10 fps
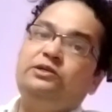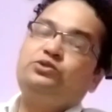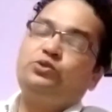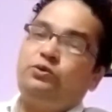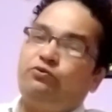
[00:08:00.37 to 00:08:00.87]
the
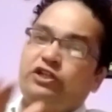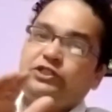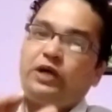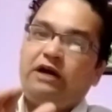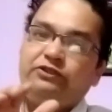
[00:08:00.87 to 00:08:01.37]

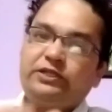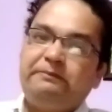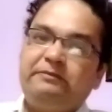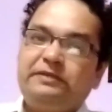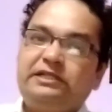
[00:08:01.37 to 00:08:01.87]
enzymes
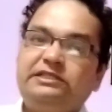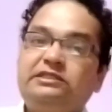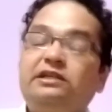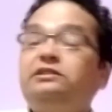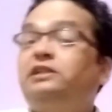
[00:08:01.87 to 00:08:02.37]
which are
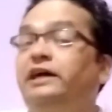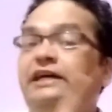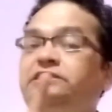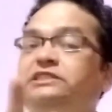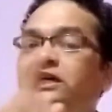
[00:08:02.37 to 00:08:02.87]

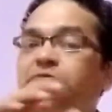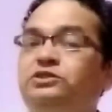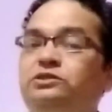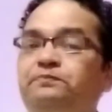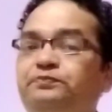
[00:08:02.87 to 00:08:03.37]
repressed
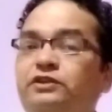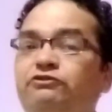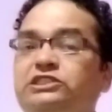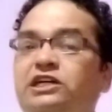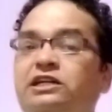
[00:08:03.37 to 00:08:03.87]
under
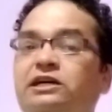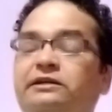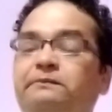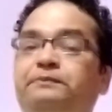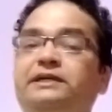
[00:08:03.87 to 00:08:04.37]
aerobic
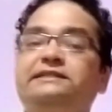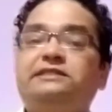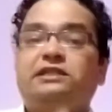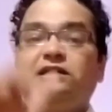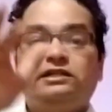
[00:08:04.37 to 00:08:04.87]
conditions
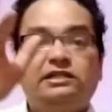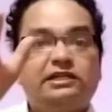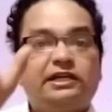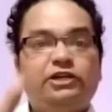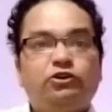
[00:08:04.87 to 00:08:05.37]
and
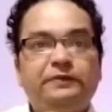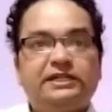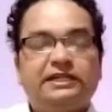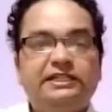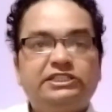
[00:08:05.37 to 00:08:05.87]
activated
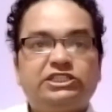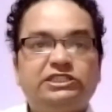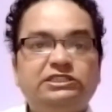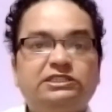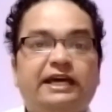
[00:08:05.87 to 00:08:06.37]
in the
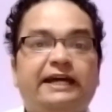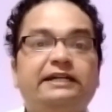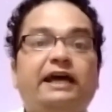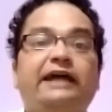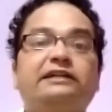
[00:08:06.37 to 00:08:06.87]

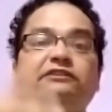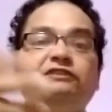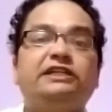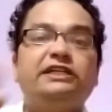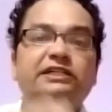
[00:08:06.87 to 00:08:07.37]
anaerobic
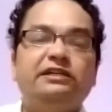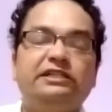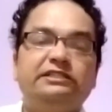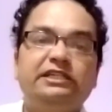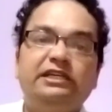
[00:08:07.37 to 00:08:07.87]

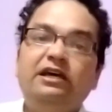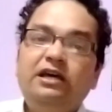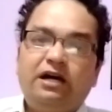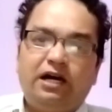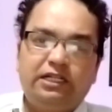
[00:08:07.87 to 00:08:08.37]
conditions. So
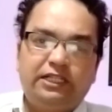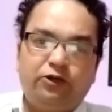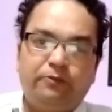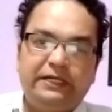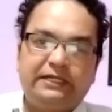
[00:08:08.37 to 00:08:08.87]
if you
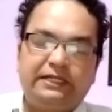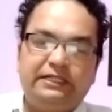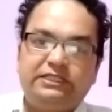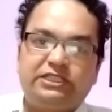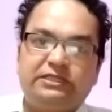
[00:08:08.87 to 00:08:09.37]
remember those
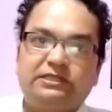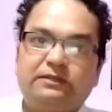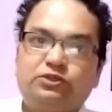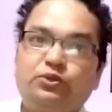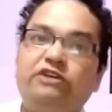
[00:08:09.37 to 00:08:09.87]

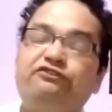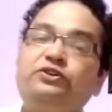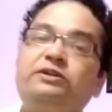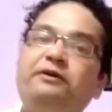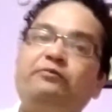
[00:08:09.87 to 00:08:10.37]
enzymes or the
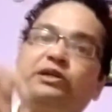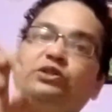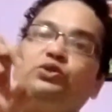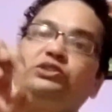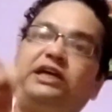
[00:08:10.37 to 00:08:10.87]

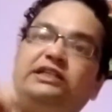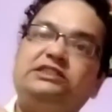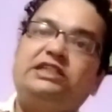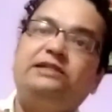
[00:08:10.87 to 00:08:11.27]
proteins,